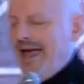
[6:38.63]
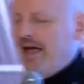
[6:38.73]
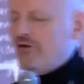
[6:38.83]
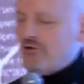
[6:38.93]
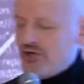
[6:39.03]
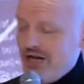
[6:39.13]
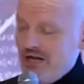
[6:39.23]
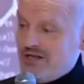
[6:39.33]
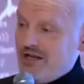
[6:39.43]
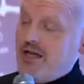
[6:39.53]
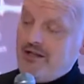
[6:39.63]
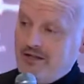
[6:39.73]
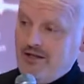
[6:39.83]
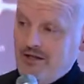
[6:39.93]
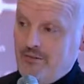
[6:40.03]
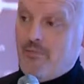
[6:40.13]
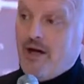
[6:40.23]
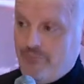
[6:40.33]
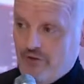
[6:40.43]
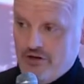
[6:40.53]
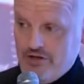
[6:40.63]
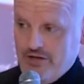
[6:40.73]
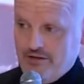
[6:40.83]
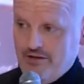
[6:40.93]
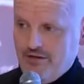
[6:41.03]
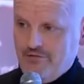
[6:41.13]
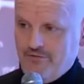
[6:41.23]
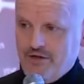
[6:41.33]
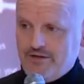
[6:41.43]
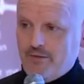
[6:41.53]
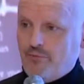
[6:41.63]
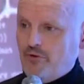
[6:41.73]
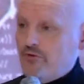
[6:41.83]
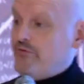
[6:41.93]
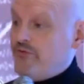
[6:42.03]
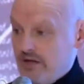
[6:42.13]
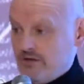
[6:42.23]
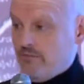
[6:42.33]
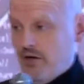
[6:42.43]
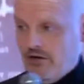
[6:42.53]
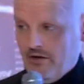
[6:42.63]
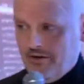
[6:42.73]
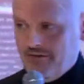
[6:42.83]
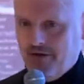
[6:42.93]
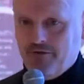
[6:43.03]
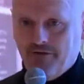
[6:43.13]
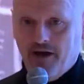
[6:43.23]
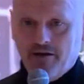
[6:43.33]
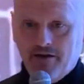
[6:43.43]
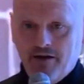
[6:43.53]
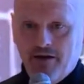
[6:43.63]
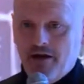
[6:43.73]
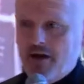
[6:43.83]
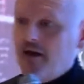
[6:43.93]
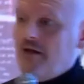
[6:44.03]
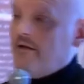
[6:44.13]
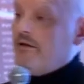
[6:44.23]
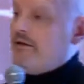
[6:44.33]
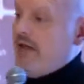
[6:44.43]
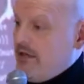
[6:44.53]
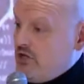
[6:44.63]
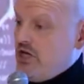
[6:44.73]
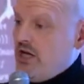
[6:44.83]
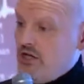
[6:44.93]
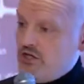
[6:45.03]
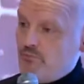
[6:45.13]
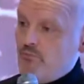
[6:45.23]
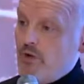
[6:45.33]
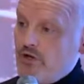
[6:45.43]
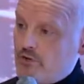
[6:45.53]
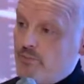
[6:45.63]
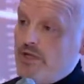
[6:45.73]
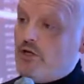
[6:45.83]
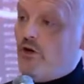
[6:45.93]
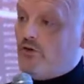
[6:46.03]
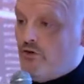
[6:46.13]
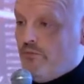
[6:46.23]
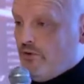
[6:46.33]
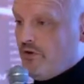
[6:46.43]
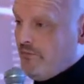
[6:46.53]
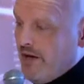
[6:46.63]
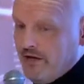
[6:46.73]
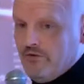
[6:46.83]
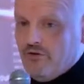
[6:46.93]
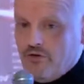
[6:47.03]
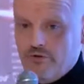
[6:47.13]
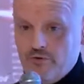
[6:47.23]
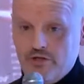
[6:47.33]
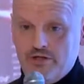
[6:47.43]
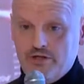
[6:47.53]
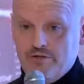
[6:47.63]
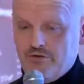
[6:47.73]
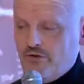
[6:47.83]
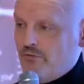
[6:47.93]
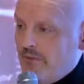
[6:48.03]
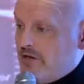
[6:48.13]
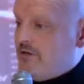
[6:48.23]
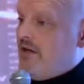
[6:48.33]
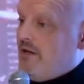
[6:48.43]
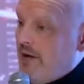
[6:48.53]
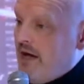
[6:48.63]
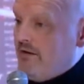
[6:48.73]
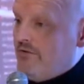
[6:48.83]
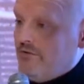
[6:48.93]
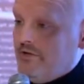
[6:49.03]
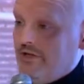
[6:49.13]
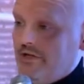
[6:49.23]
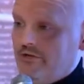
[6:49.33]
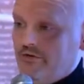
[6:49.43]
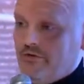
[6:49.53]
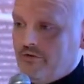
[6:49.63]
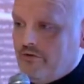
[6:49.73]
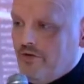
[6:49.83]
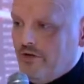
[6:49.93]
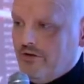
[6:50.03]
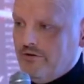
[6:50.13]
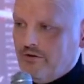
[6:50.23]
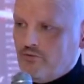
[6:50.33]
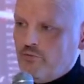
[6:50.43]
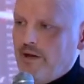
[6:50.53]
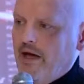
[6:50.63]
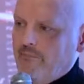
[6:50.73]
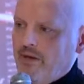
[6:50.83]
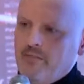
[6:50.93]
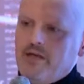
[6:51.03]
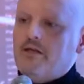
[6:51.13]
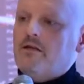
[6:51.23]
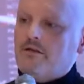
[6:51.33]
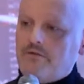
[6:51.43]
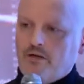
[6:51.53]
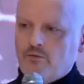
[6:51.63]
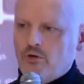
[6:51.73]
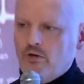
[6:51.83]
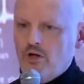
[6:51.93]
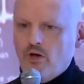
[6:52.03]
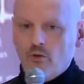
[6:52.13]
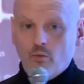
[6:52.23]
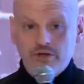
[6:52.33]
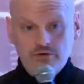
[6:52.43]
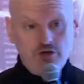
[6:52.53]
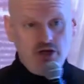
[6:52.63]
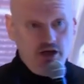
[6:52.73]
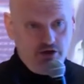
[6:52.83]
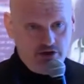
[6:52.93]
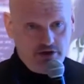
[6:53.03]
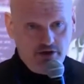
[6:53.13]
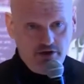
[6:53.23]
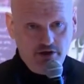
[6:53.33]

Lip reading: and you change anything in my project, for example, you fix a bug in a file, that change must be contributed back to the community. So you must send back to the group by making it available what you changed.